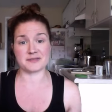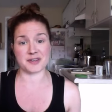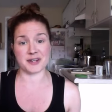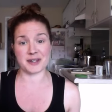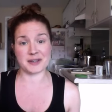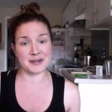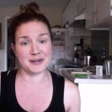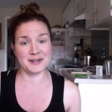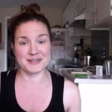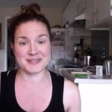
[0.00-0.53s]

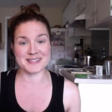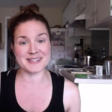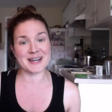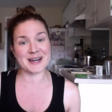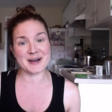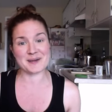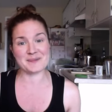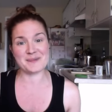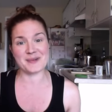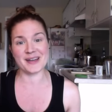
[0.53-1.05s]
videos
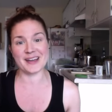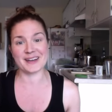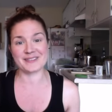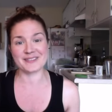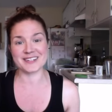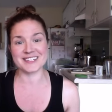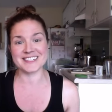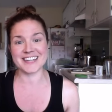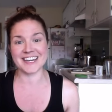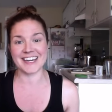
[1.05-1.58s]
up
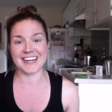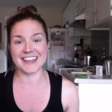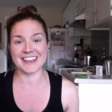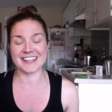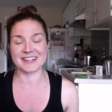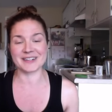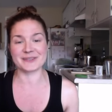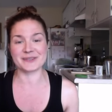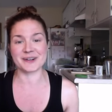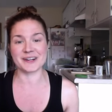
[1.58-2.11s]
every day
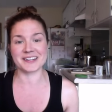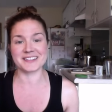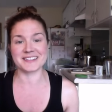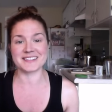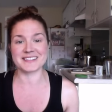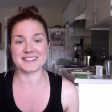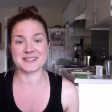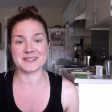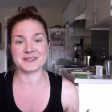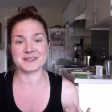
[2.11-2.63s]
than it
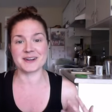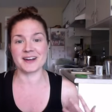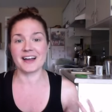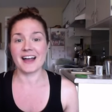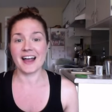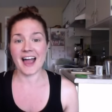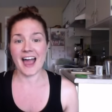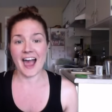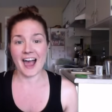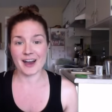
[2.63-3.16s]
was to
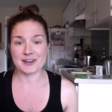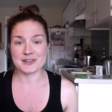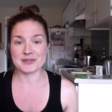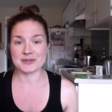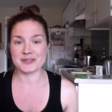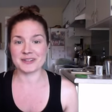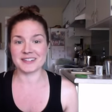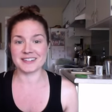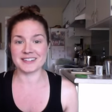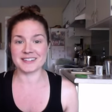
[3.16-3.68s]

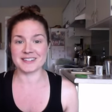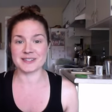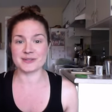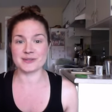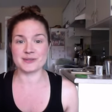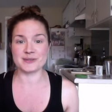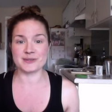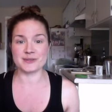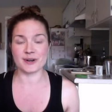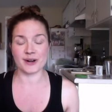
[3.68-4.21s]
actually
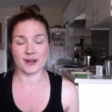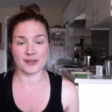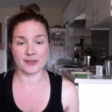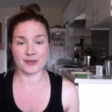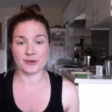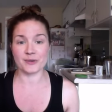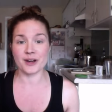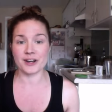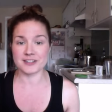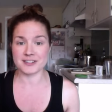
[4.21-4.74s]
do all
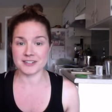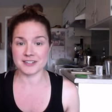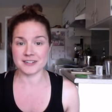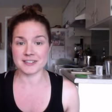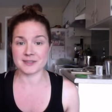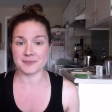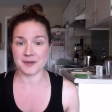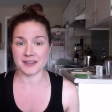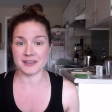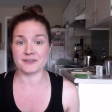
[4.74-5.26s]
the washing,
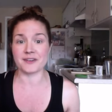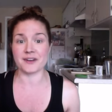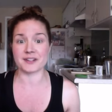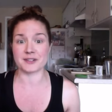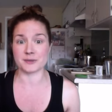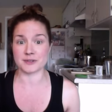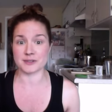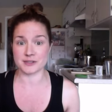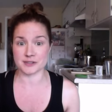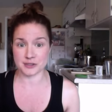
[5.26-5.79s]
despite the fact
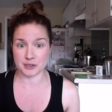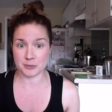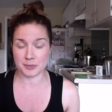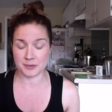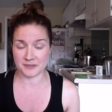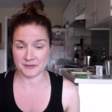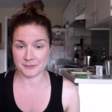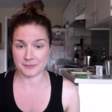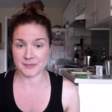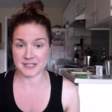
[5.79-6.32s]
it was a
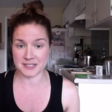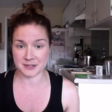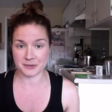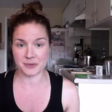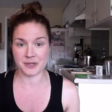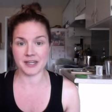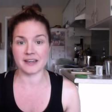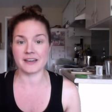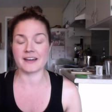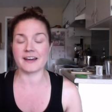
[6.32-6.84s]
super busy
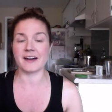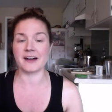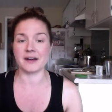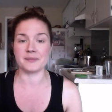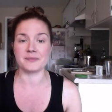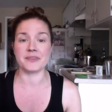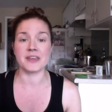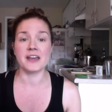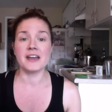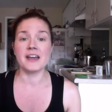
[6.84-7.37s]
week.
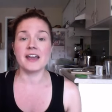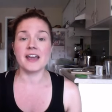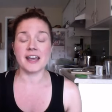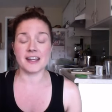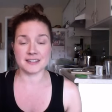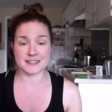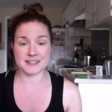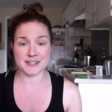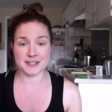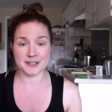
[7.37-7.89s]
Um,
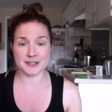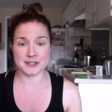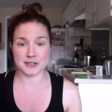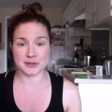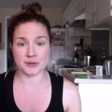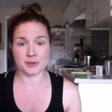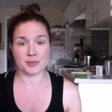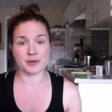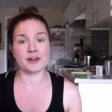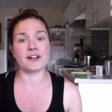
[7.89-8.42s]
it's still
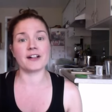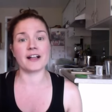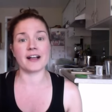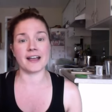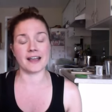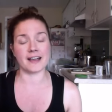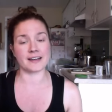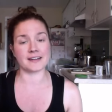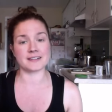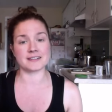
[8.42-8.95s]
doable,
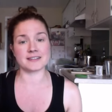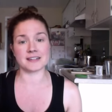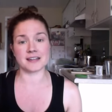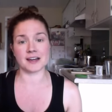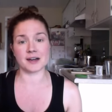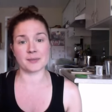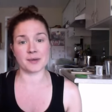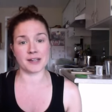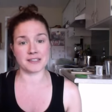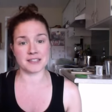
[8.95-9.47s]
and
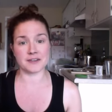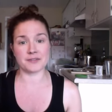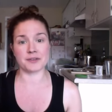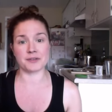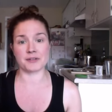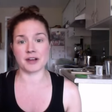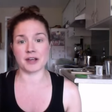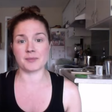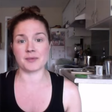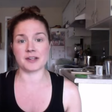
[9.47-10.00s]
um, I
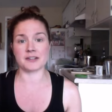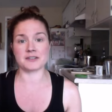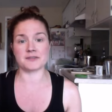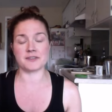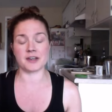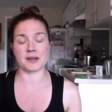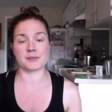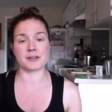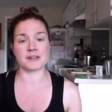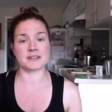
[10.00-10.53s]
definitely recommend it to
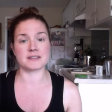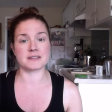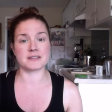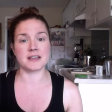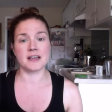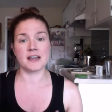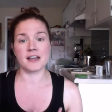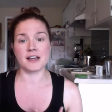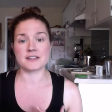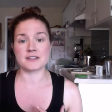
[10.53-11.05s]

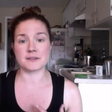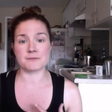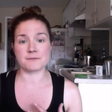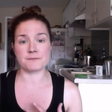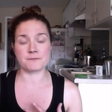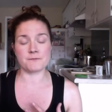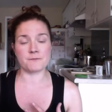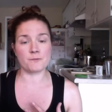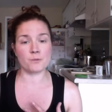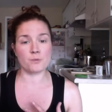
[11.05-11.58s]
families. It's a
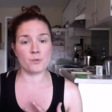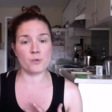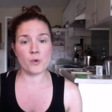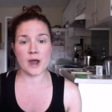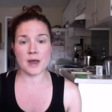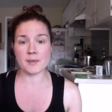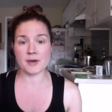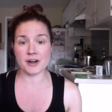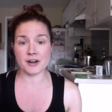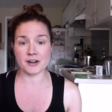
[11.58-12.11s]

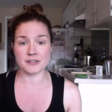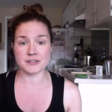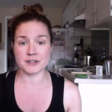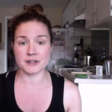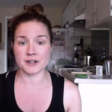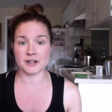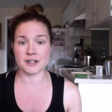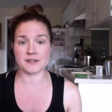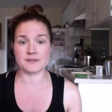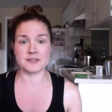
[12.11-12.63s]
way better
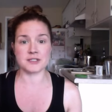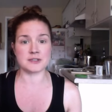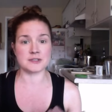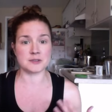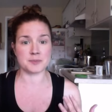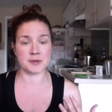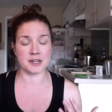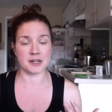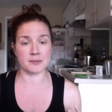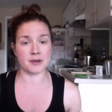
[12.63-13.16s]
alternative to
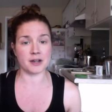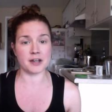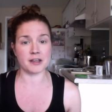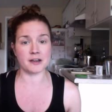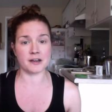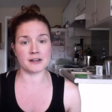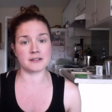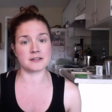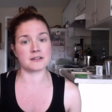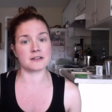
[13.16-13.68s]
spending money
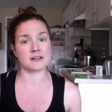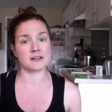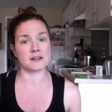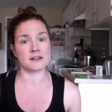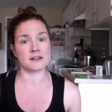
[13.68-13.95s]
on